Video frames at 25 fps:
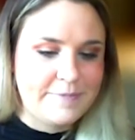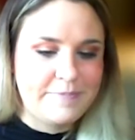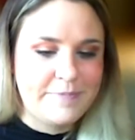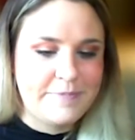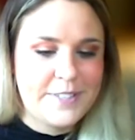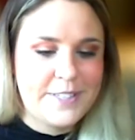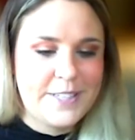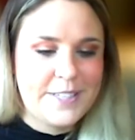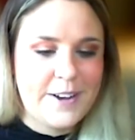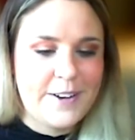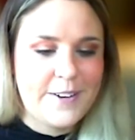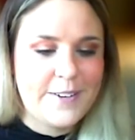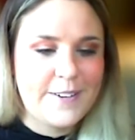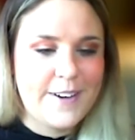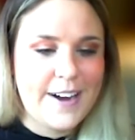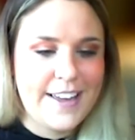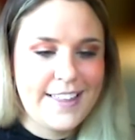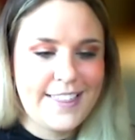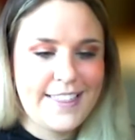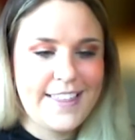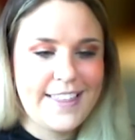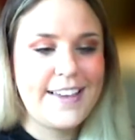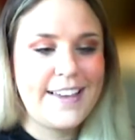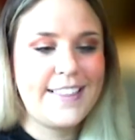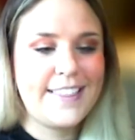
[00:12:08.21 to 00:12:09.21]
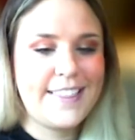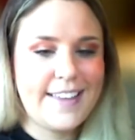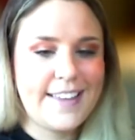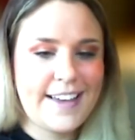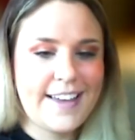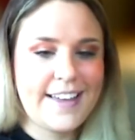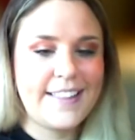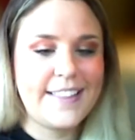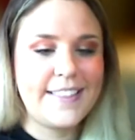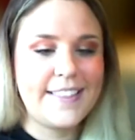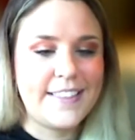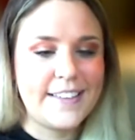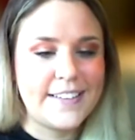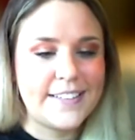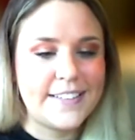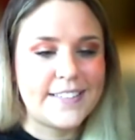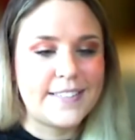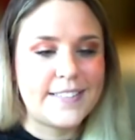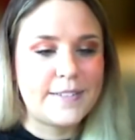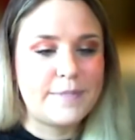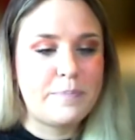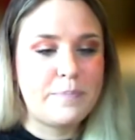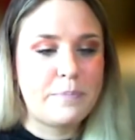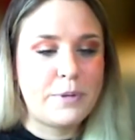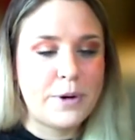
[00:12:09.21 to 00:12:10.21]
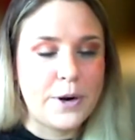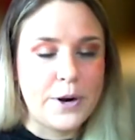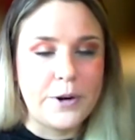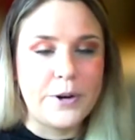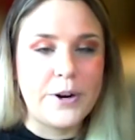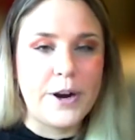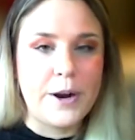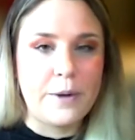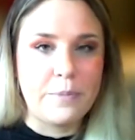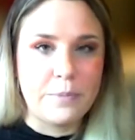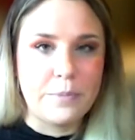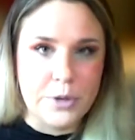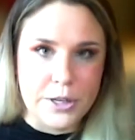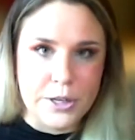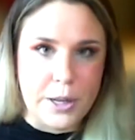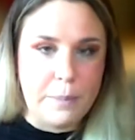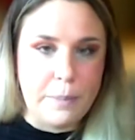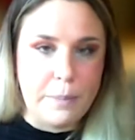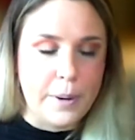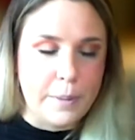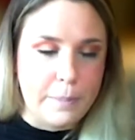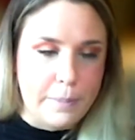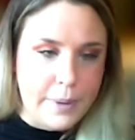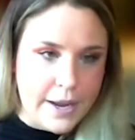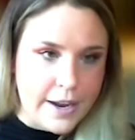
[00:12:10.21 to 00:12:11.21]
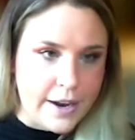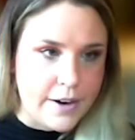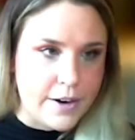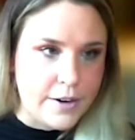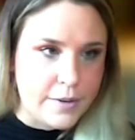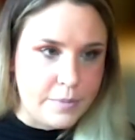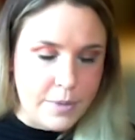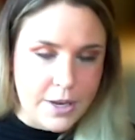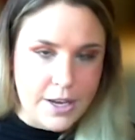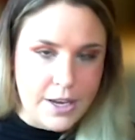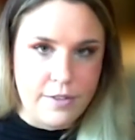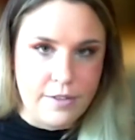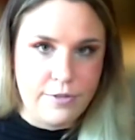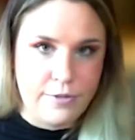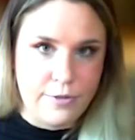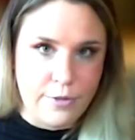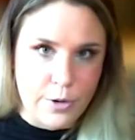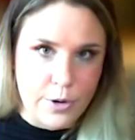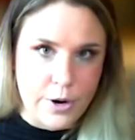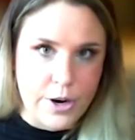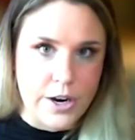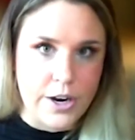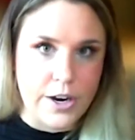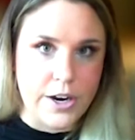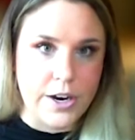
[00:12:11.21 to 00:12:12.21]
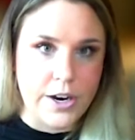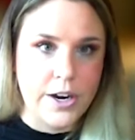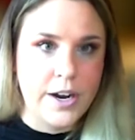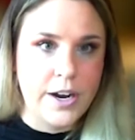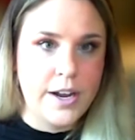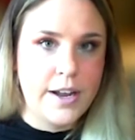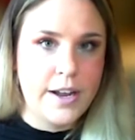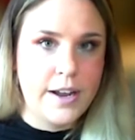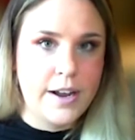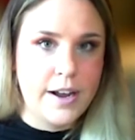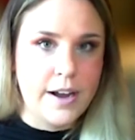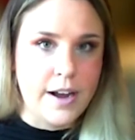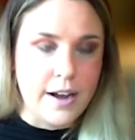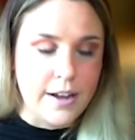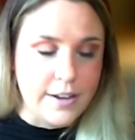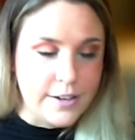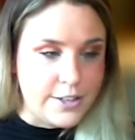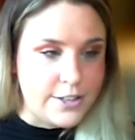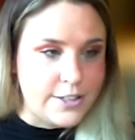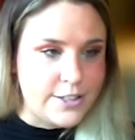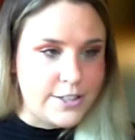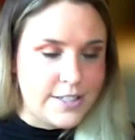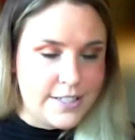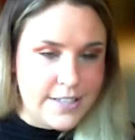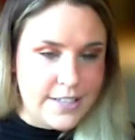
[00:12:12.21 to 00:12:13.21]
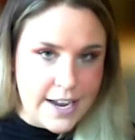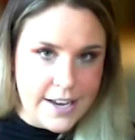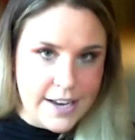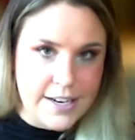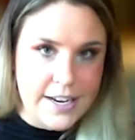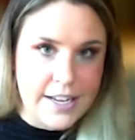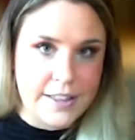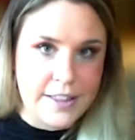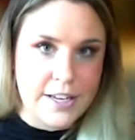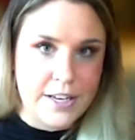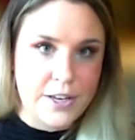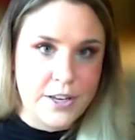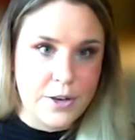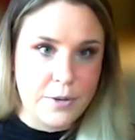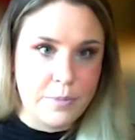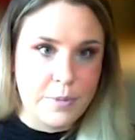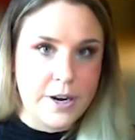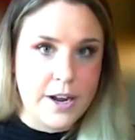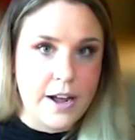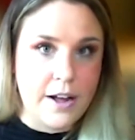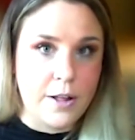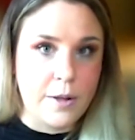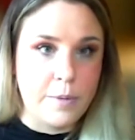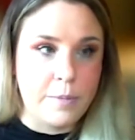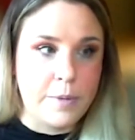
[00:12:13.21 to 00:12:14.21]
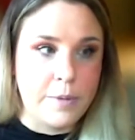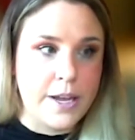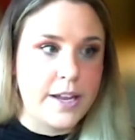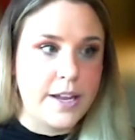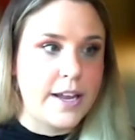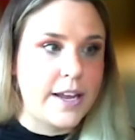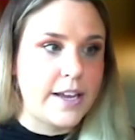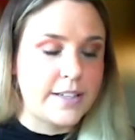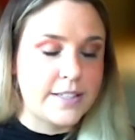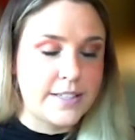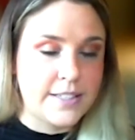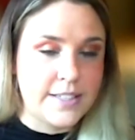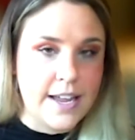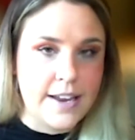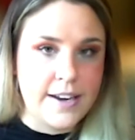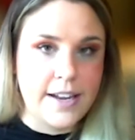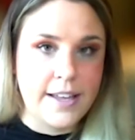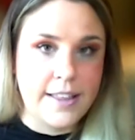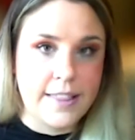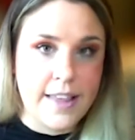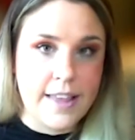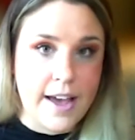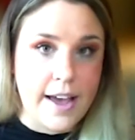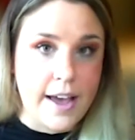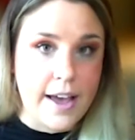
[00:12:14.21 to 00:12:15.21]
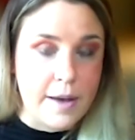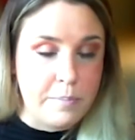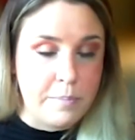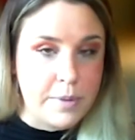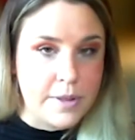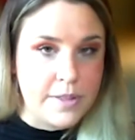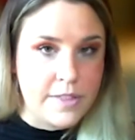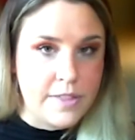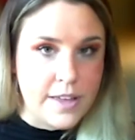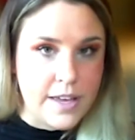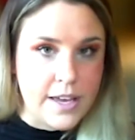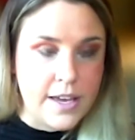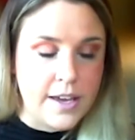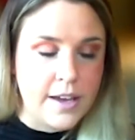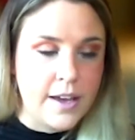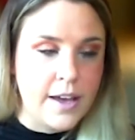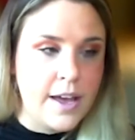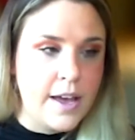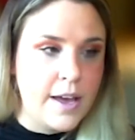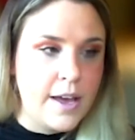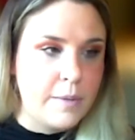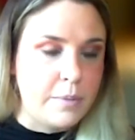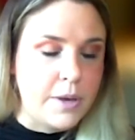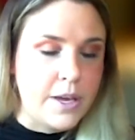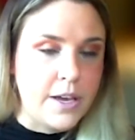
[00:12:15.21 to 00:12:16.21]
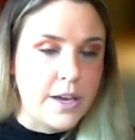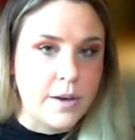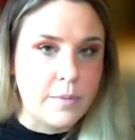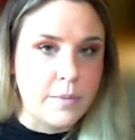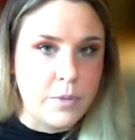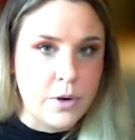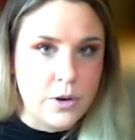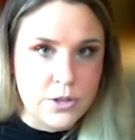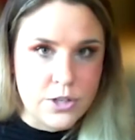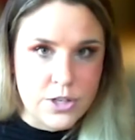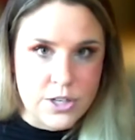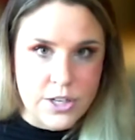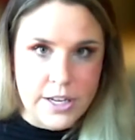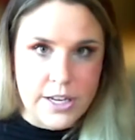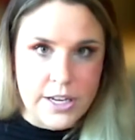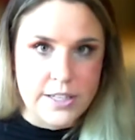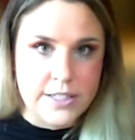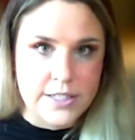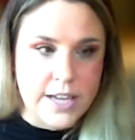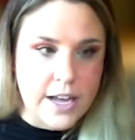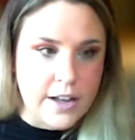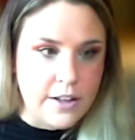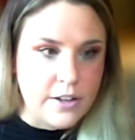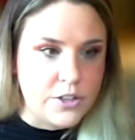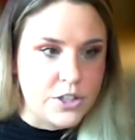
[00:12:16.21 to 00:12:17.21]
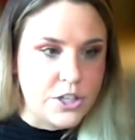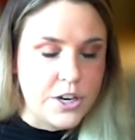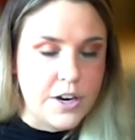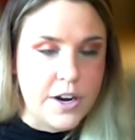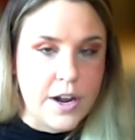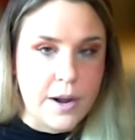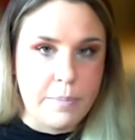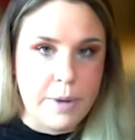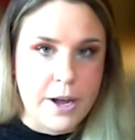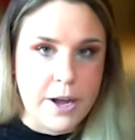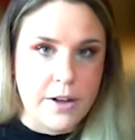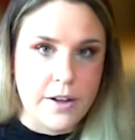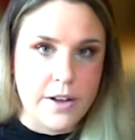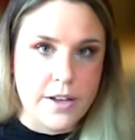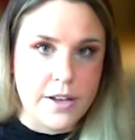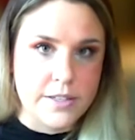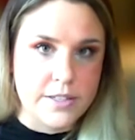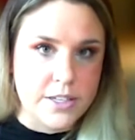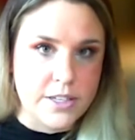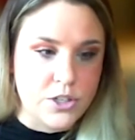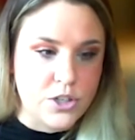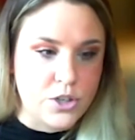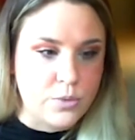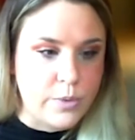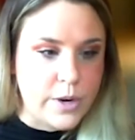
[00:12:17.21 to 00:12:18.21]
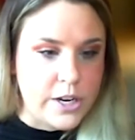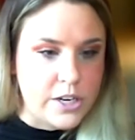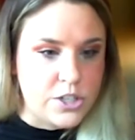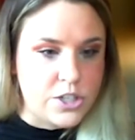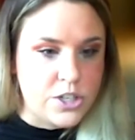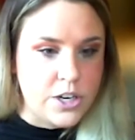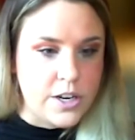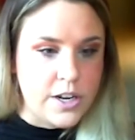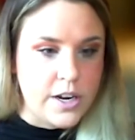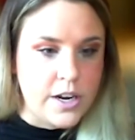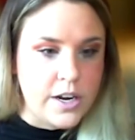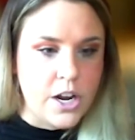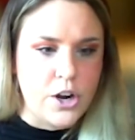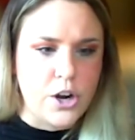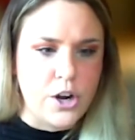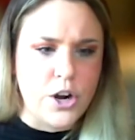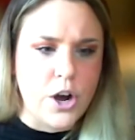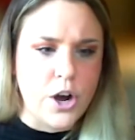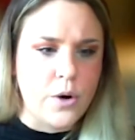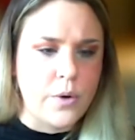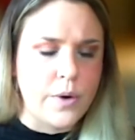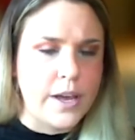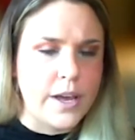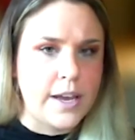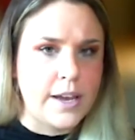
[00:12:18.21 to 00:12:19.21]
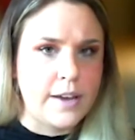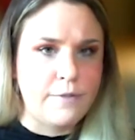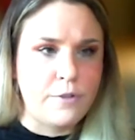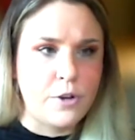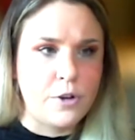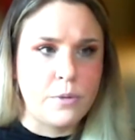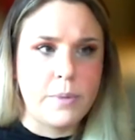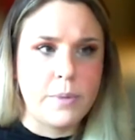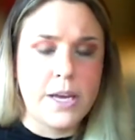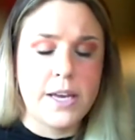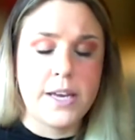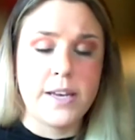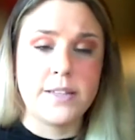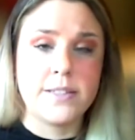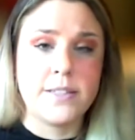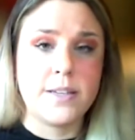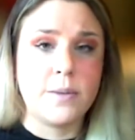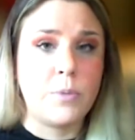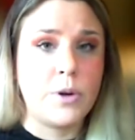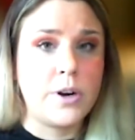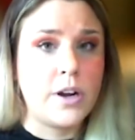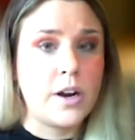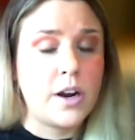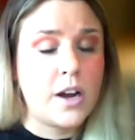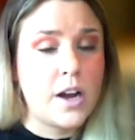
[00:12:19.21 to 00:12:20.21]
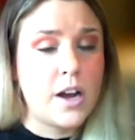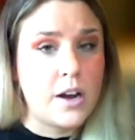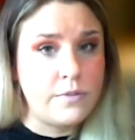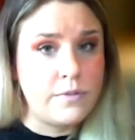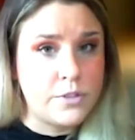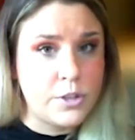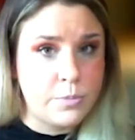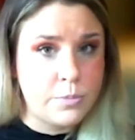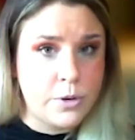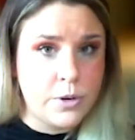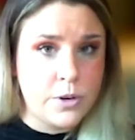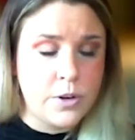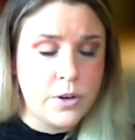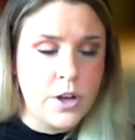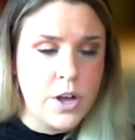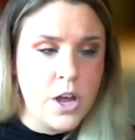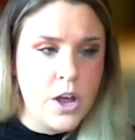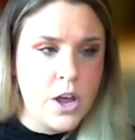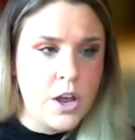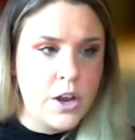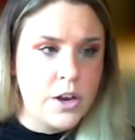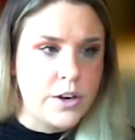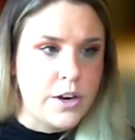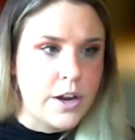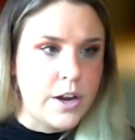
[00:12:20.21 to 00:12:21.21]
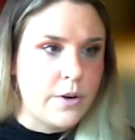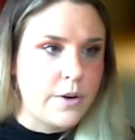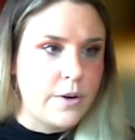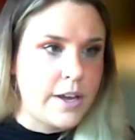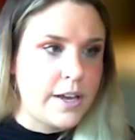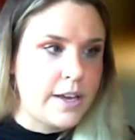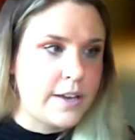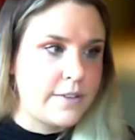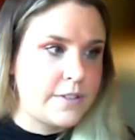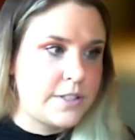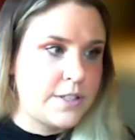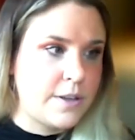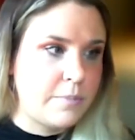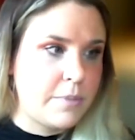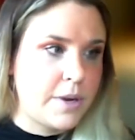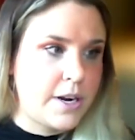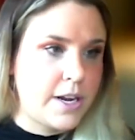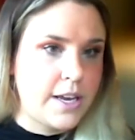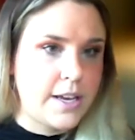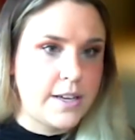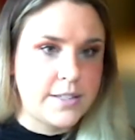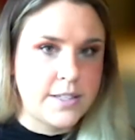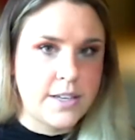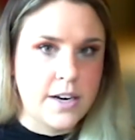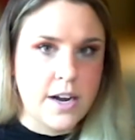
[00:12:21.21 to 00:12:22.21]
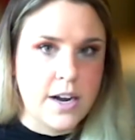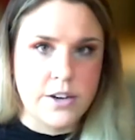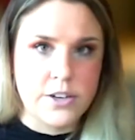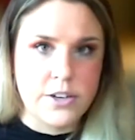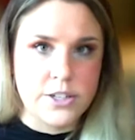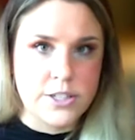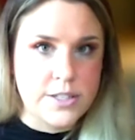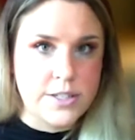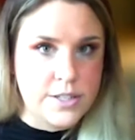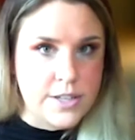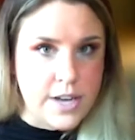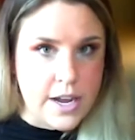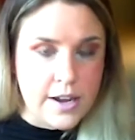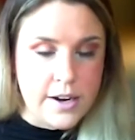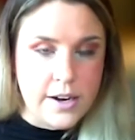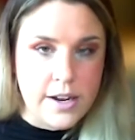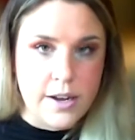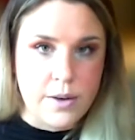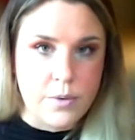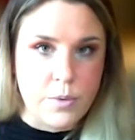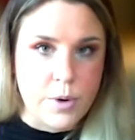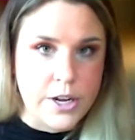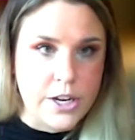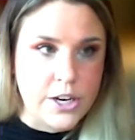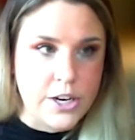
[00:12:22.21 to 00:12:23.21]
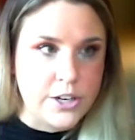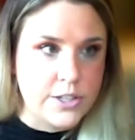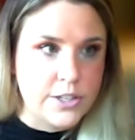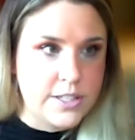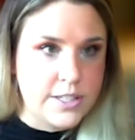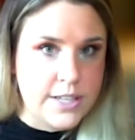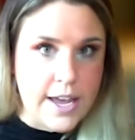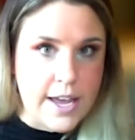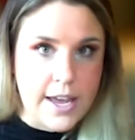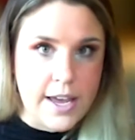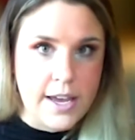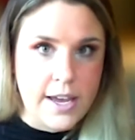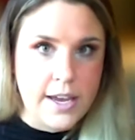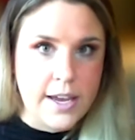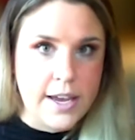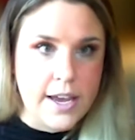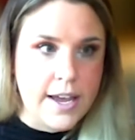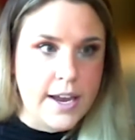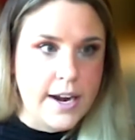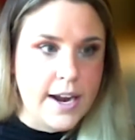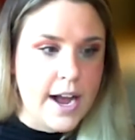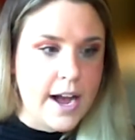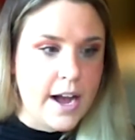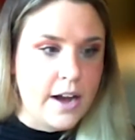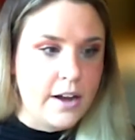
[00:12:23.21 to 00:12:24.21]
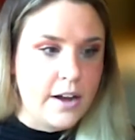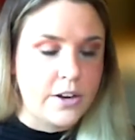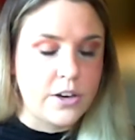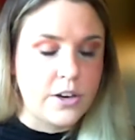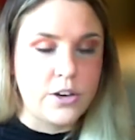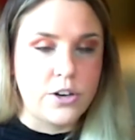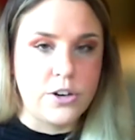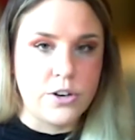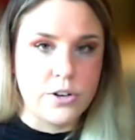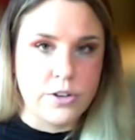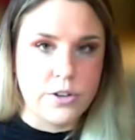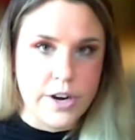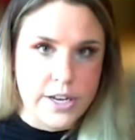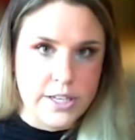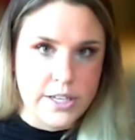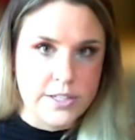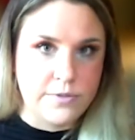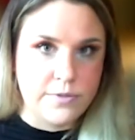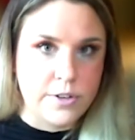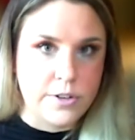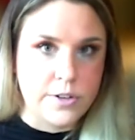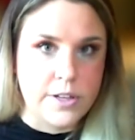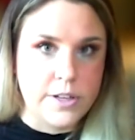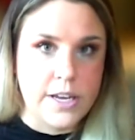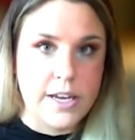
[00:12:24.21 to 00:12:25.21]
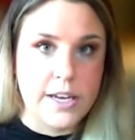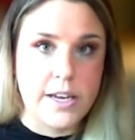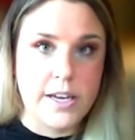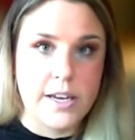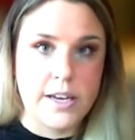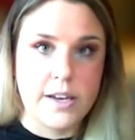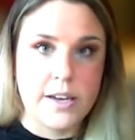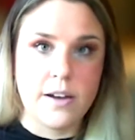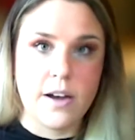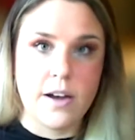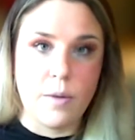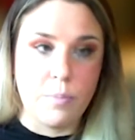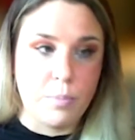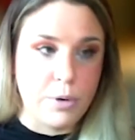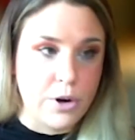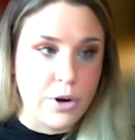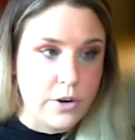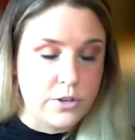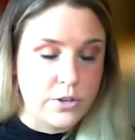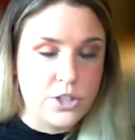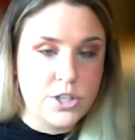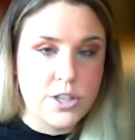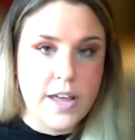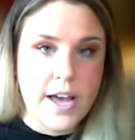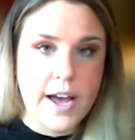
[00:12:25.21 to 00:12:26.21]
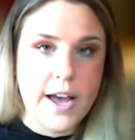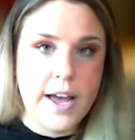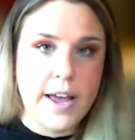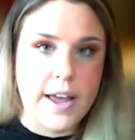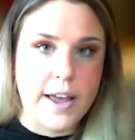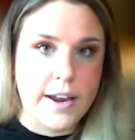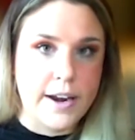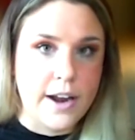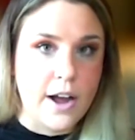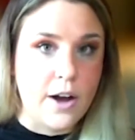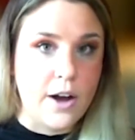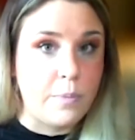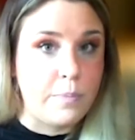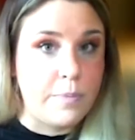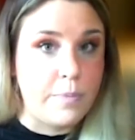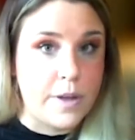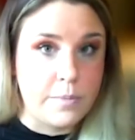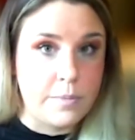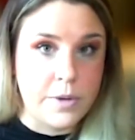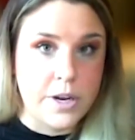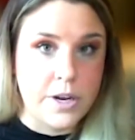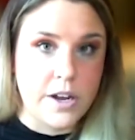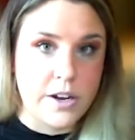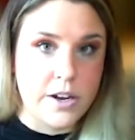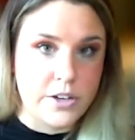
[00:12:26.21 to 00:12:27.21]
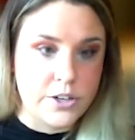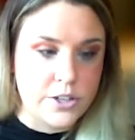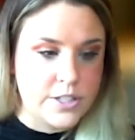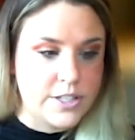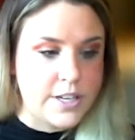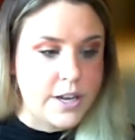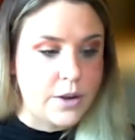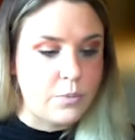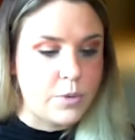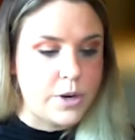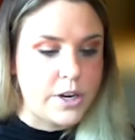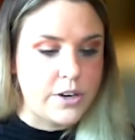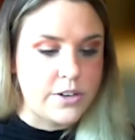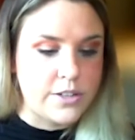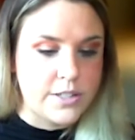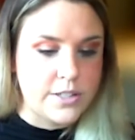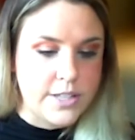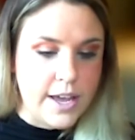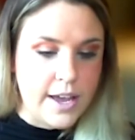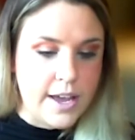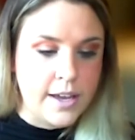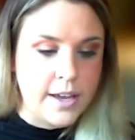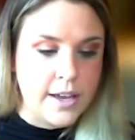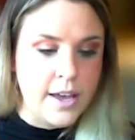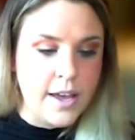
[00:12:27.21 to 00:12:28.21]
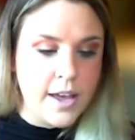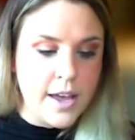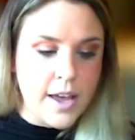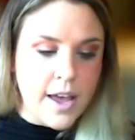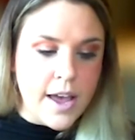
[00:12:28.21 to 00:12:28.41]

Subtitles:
So I think that this program really prepared me for understanding the human element, extending that empathy, being emotionally intelligent about a situation, knowing if you're making someone uncomfortable, knowing if somebody isn't understanding what you're saying, and how to gracefully approach that and help them to understand what you're saying,